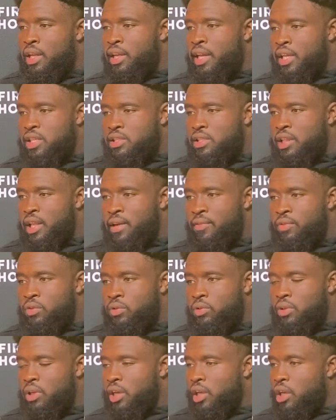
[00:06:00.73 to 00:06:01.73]
next
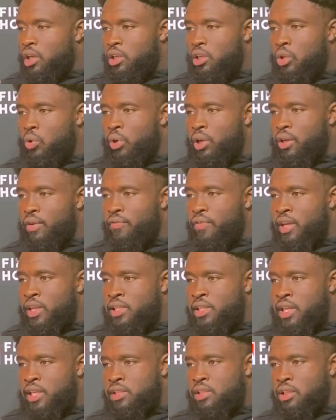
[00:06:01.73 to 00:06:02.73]
level doing
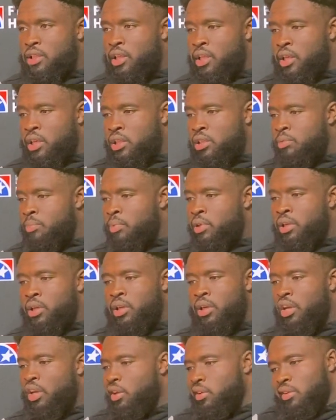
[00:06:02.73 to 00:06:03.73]
fantastic things. But,
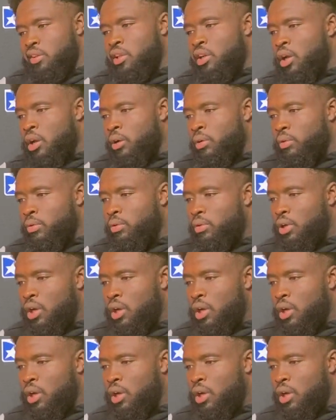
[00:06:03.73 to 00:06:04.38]
you know,